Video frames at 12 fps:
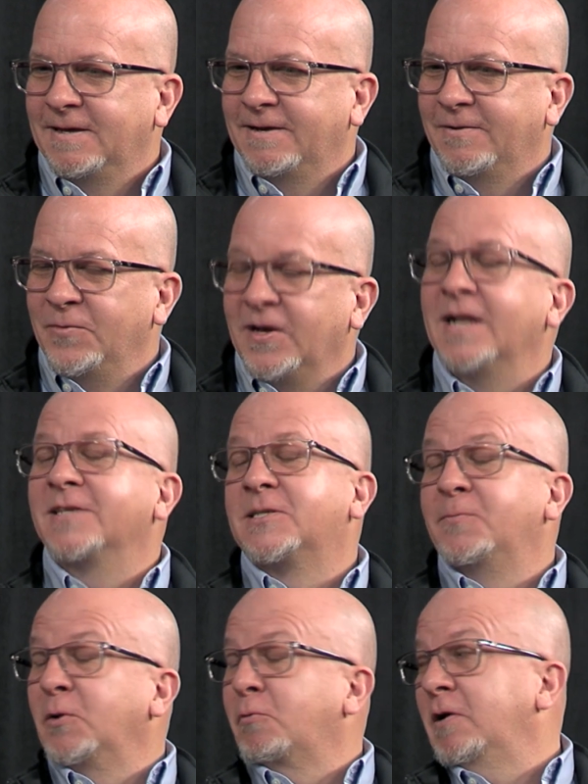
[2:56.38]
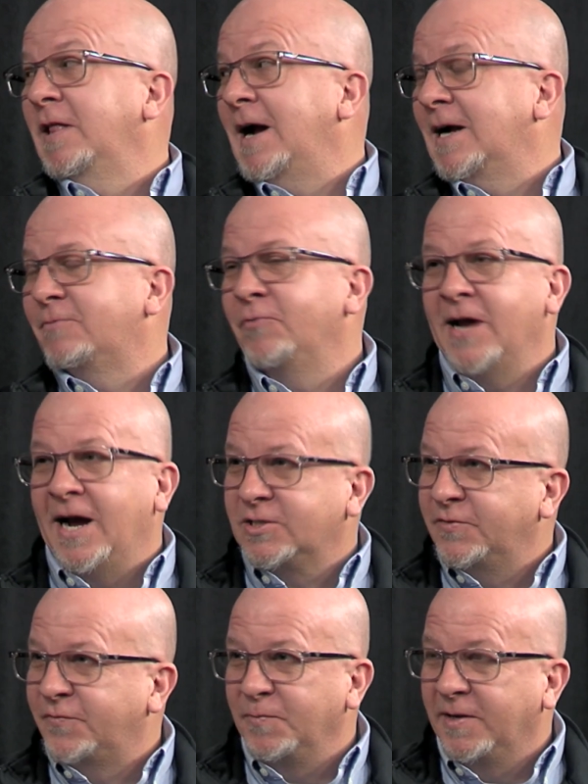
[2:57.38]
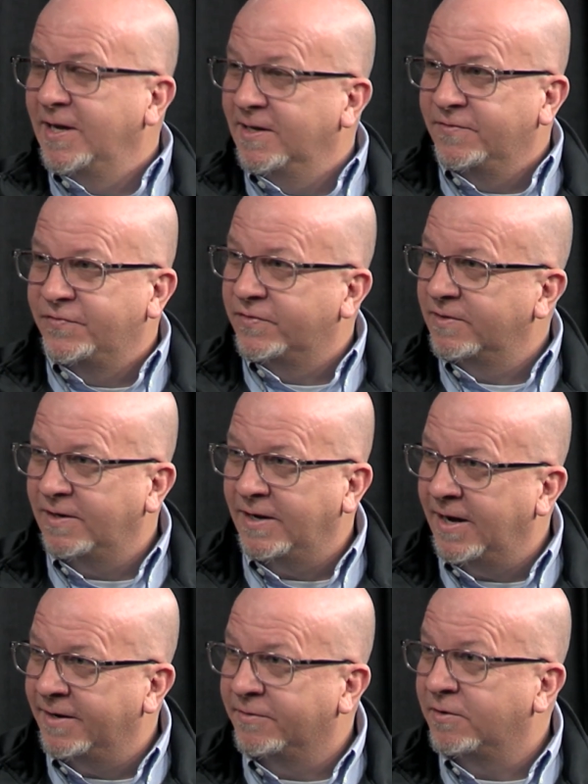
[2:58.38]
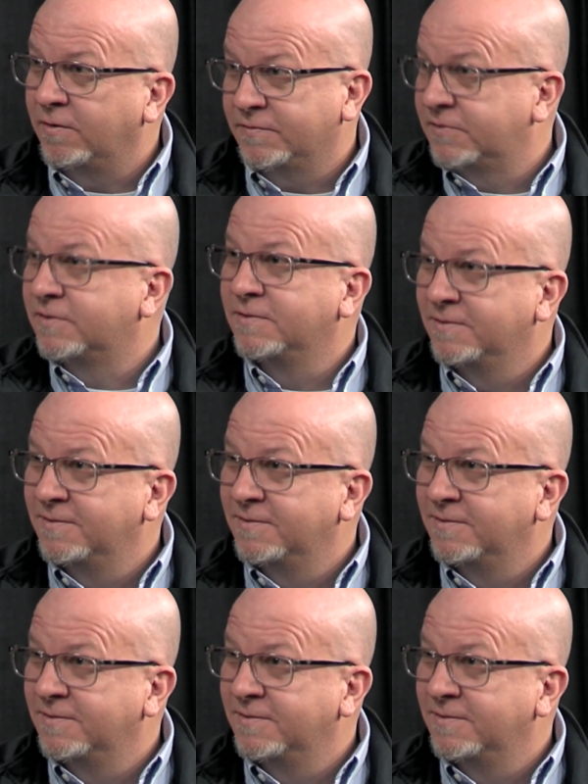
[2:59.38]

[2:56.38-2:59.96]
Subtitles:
We get a similar reaction from kids and adults.